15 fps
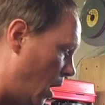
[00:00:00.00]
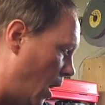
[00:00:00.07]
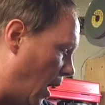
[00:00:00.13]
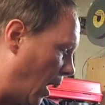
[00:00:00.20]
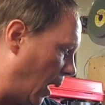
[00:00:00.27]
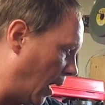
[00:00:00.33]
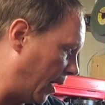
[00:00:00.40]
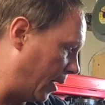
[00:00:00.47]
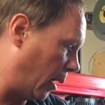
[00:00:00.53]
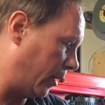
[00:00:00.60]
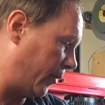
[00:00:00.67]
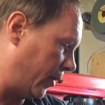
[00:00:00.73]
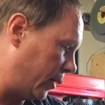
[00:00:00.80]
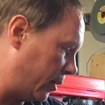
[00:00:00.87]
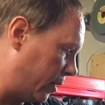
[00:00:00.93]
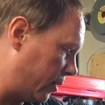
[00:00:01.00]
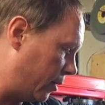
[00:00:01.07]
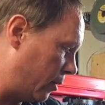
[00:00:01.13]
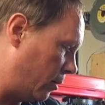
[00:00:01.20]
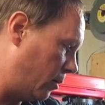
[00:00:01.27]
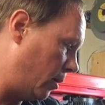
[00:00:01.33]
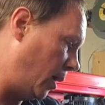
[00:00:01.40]
Another thing you can
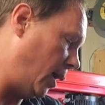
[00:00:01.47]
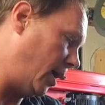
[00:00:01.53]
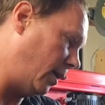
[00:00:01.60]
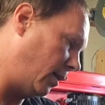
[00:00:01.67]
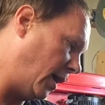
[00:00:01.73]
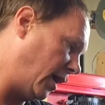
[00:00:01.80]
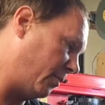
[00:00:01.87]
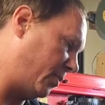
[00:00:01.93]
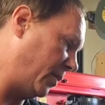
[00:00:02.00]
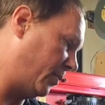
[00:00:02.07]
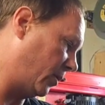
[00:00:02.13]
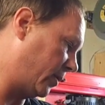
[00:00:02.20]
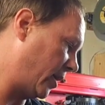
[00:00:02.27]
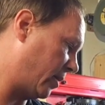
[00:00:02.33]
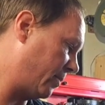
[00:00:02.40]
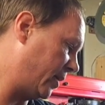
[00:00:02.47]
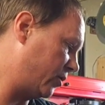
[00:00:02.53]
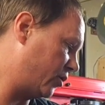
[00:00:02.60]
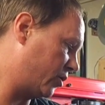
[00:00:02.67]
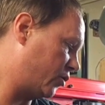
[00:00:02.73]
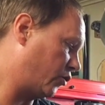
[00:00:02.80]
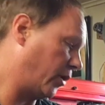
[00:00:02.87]
do, a lot of people recommend
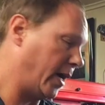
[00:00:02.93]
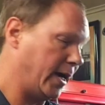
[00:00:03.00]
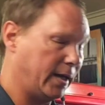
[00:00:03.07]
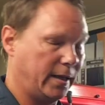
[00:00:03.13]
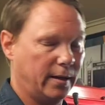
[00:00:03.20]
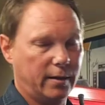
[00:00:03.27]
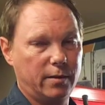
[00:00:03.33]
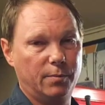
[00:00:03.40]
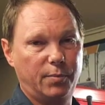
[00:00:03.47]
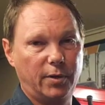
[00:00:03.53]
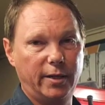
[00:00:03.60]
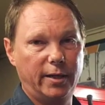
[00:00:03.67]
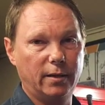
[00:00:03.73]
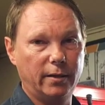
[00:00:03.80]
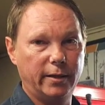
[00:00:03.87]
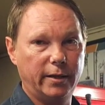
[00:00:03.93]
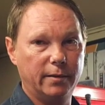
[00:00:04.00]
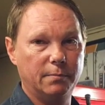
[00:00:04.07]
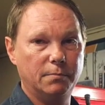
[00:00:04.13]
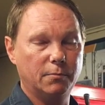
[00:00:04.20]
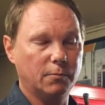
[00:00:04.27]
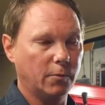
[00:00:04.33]
just draining it completely,
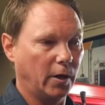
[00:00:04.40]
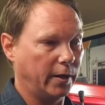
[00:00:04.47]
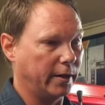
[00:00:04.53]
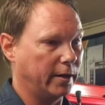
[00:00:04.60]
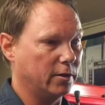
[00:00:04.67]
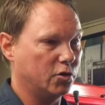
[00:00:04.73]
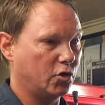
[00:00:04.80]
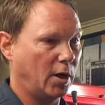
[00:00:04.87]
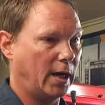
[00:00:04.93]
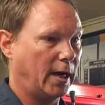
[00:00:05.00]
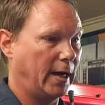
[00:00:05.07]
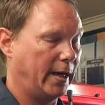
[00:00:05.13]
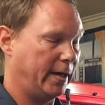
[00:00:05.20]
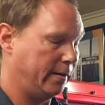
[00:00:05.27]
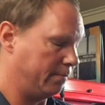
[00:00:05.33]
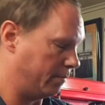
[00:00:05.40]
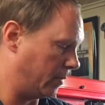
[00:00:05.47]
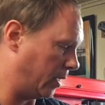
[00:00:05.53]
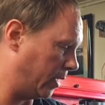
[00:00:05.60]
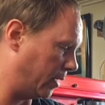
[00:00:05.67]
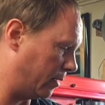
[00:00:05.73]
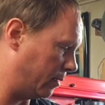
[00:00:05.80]
running it dry,
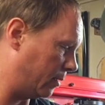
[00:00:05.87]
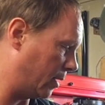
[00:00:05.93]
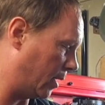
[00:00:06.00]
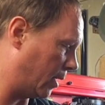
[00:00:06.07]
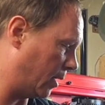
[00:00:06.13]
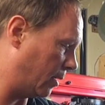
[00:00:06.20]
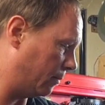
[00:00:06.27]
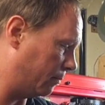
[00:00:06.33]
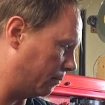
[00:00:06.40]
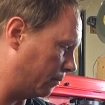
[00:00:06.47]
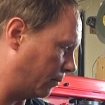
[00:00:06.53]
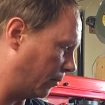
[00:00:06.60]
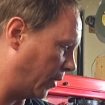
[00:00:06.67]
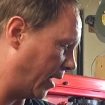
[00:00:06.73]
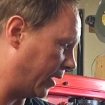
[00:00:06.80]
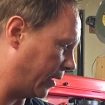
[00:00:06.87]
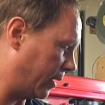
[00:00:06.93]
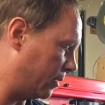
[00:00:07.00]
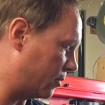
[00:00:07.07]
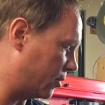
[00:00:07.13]
and letting it